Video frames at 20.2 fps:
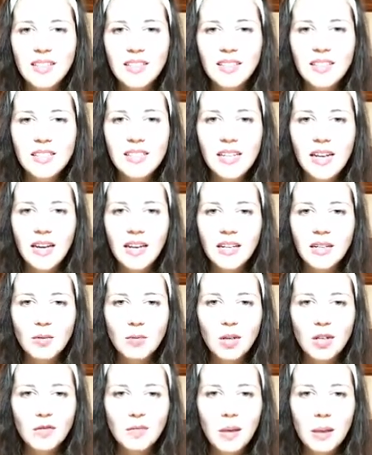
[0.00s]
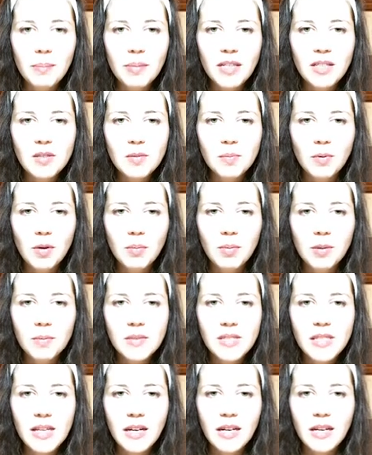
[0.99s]
Dan, one of my biggest
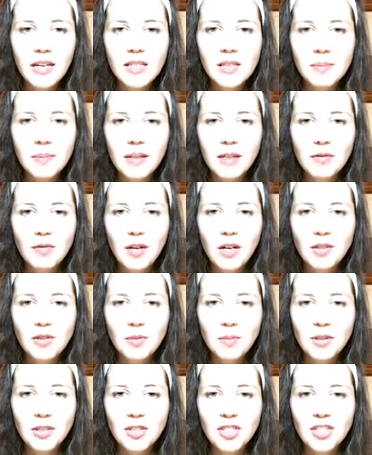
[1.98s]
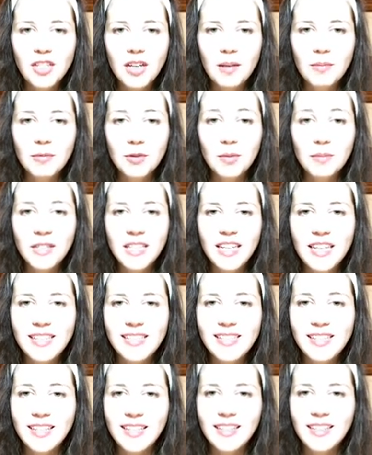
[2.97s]
problems that I spend far too much time
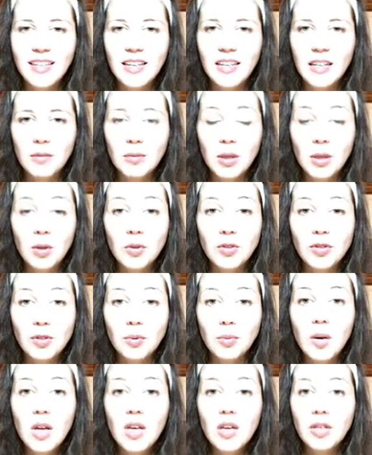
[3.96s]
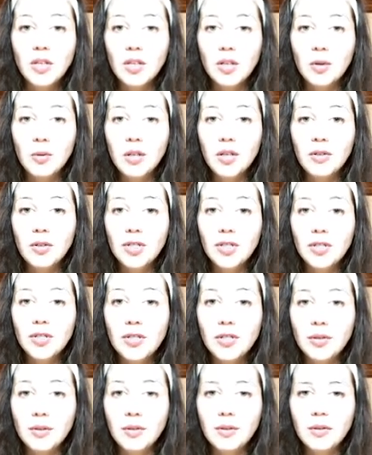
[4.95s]
ruminating. Yeah, we all do. You know what you should
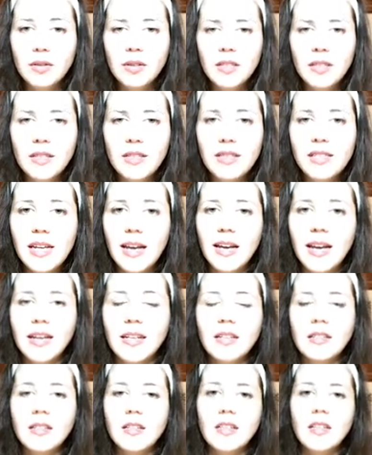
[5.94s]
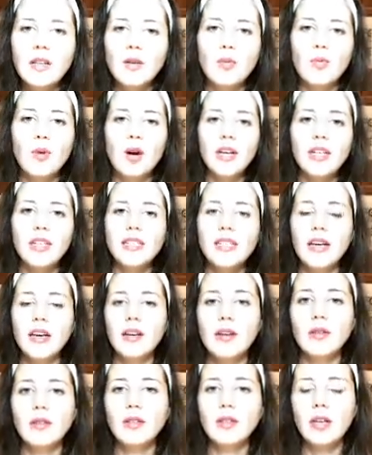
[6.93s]
do? Dan, write
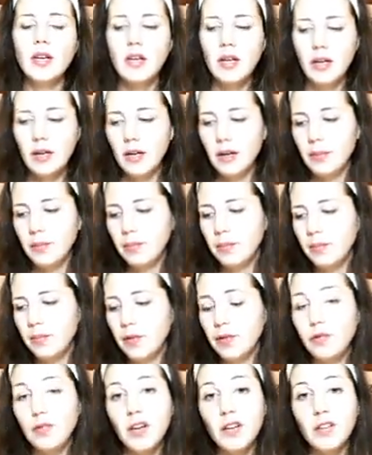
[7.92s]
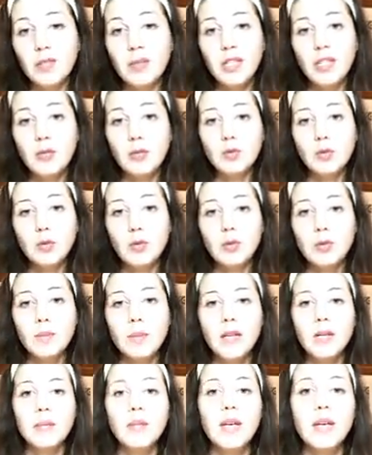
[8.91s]
down the 5-minute rule
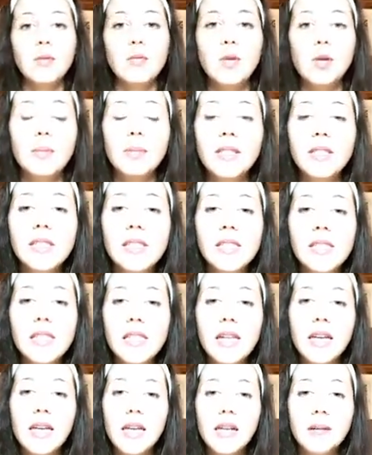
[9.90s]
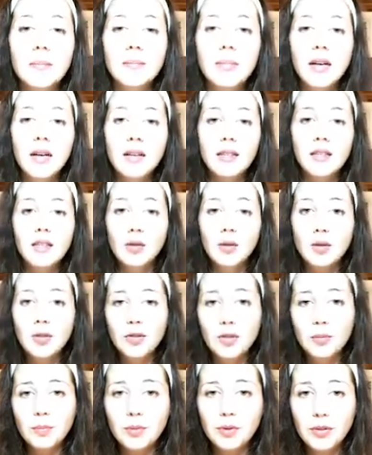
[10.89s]
by Mel Robbins and buy the
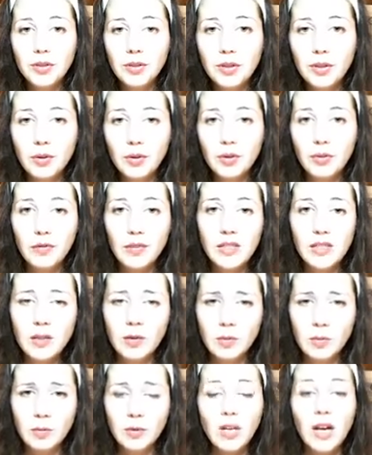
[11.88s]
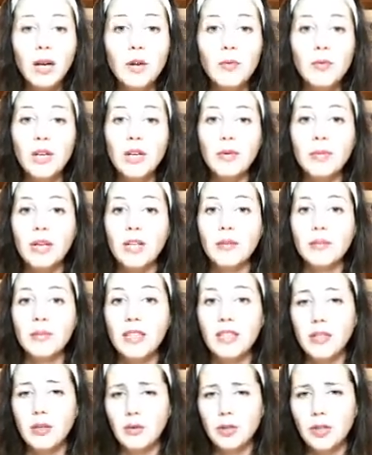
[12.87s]
audiobook or the physical book. I really
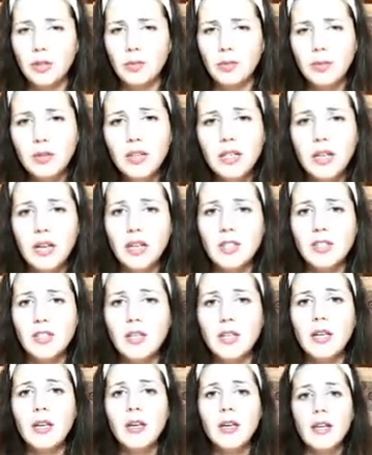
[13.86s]
recommend the audiobook actually.